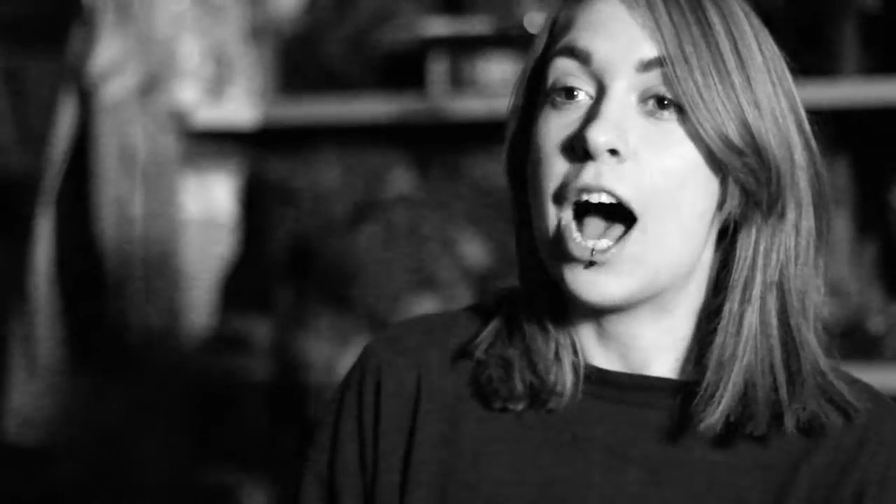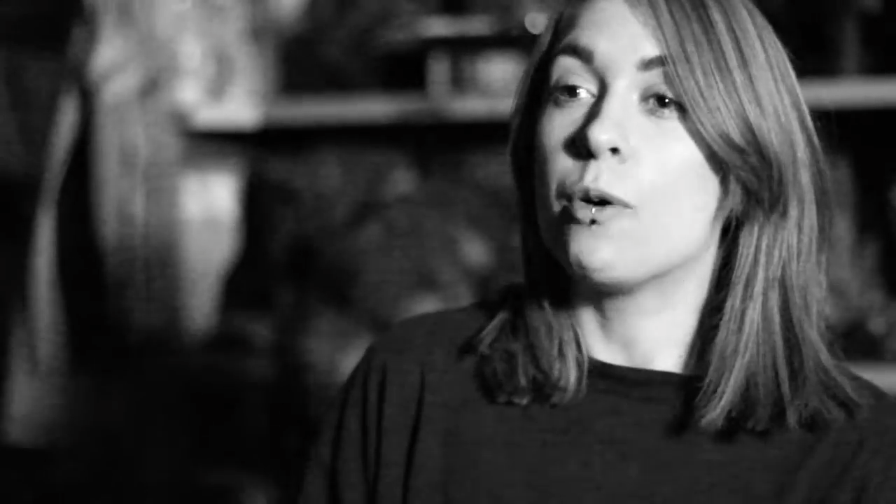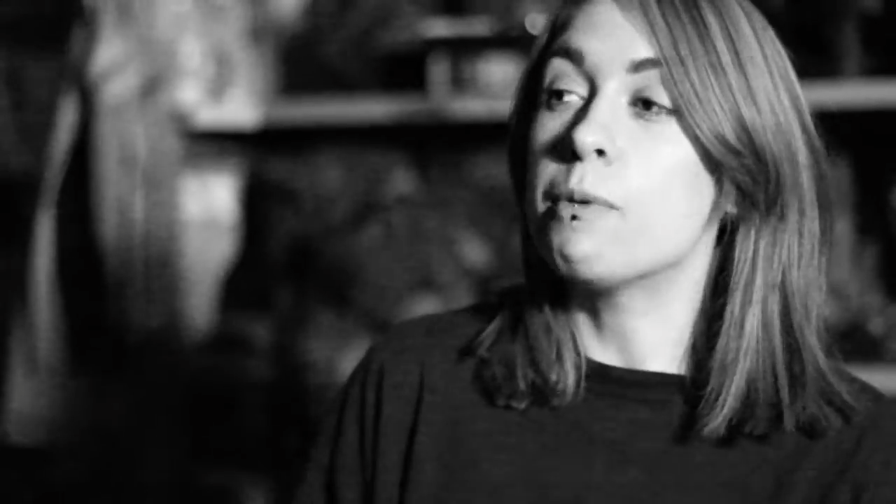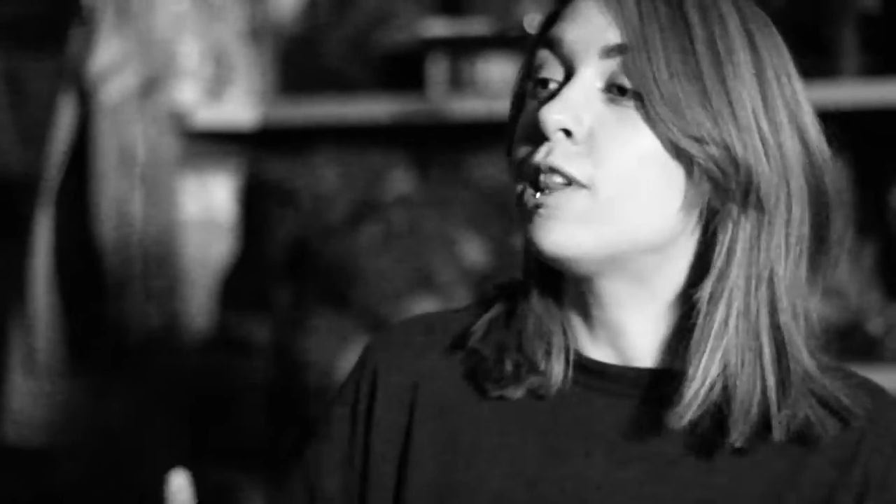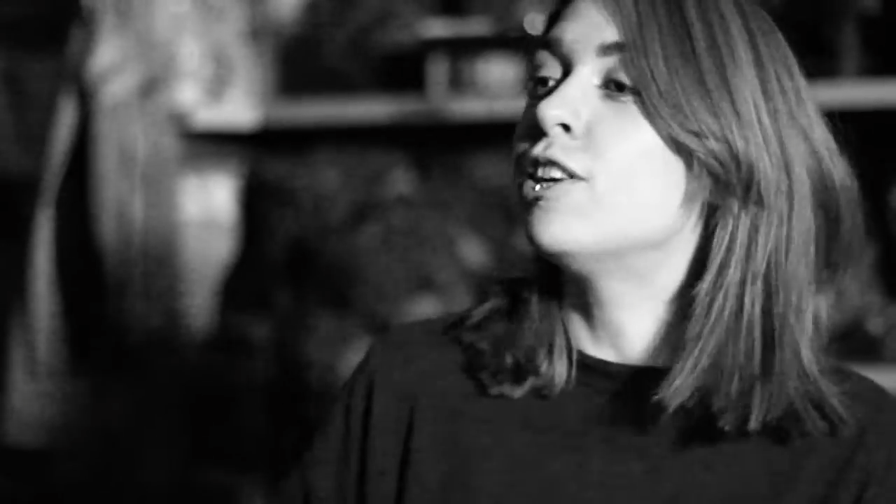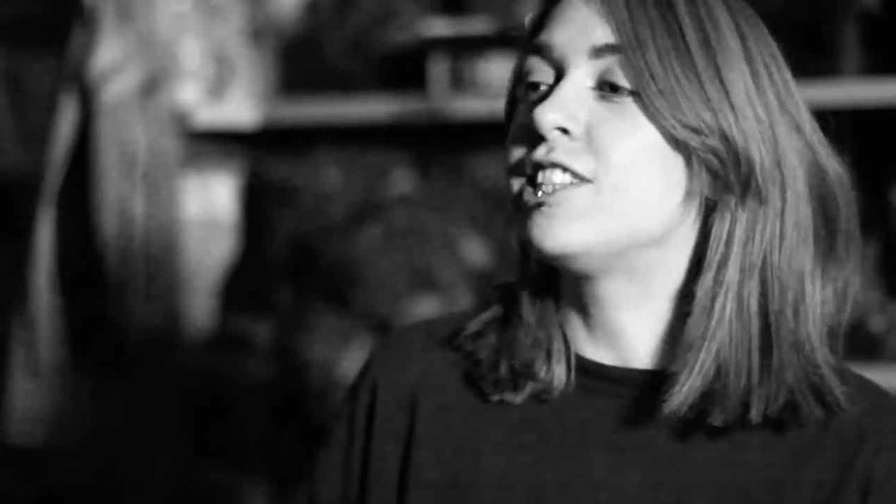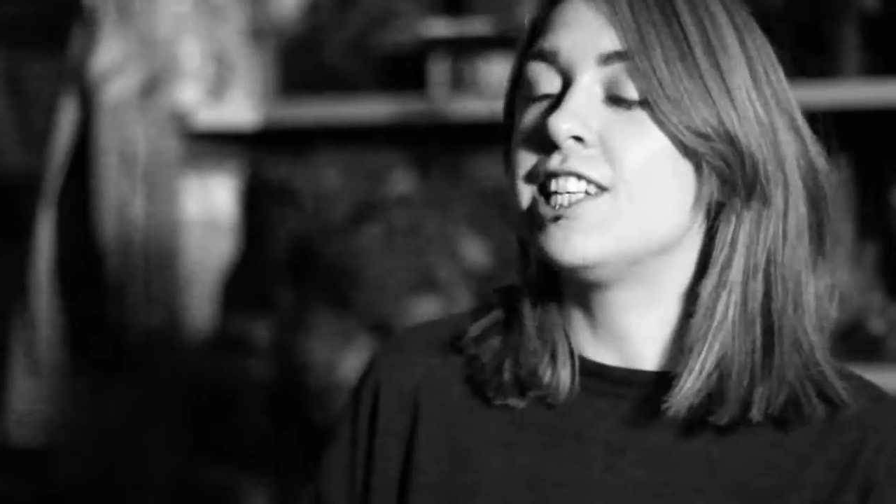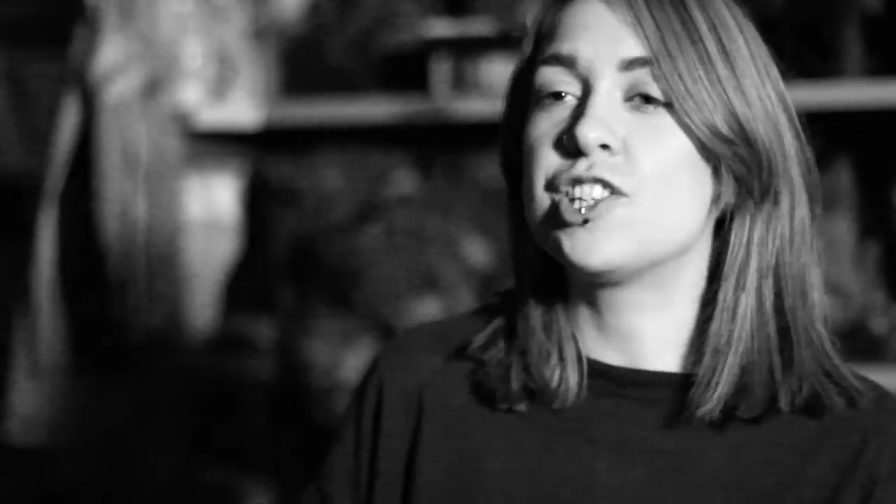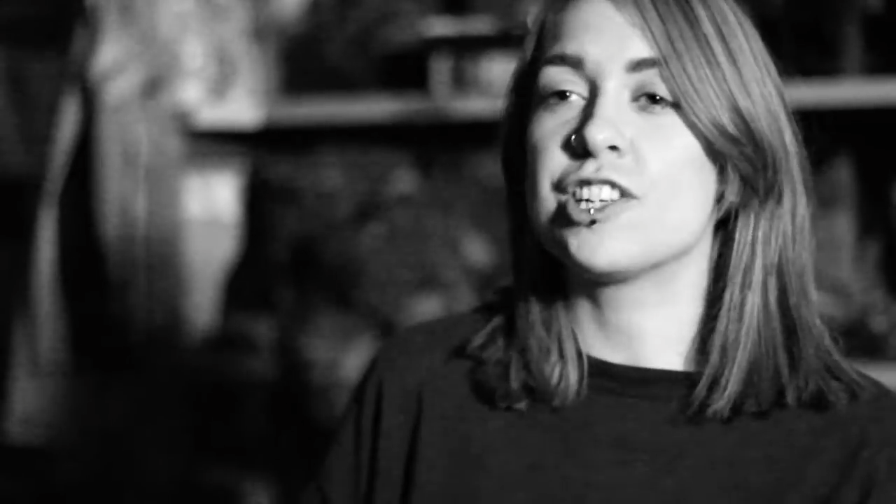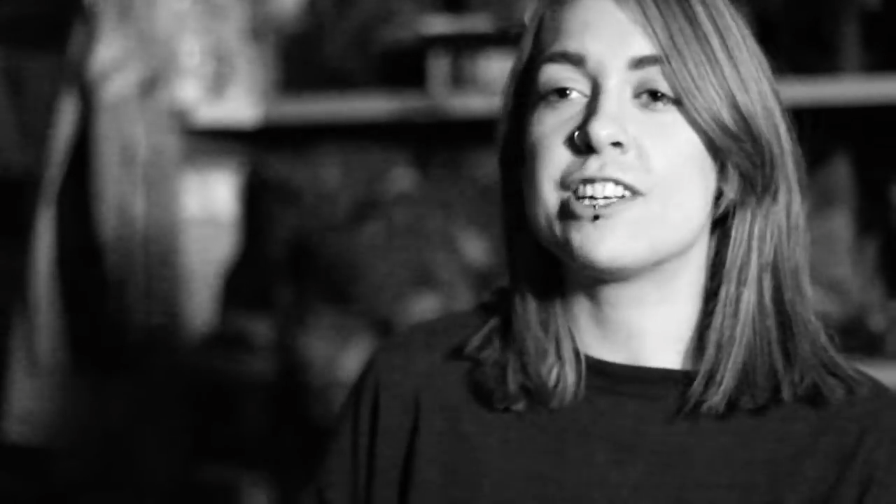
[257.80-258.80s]
We both looked at
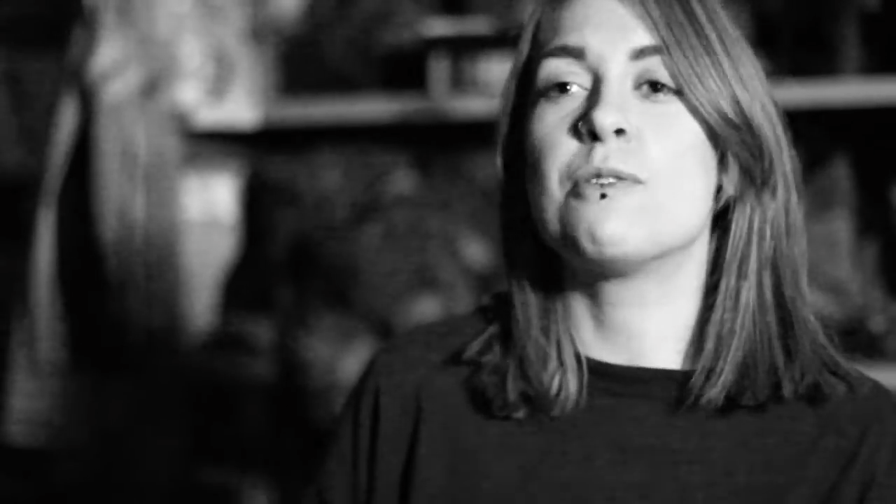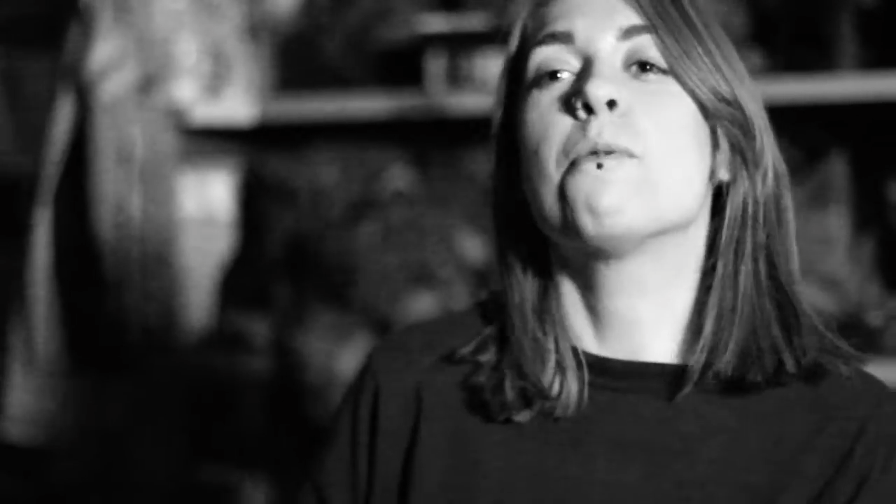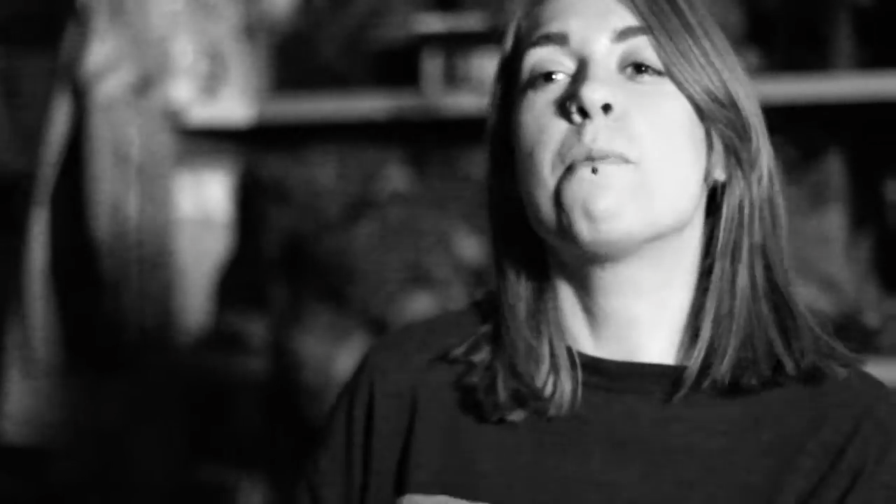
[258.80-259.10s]
each other and we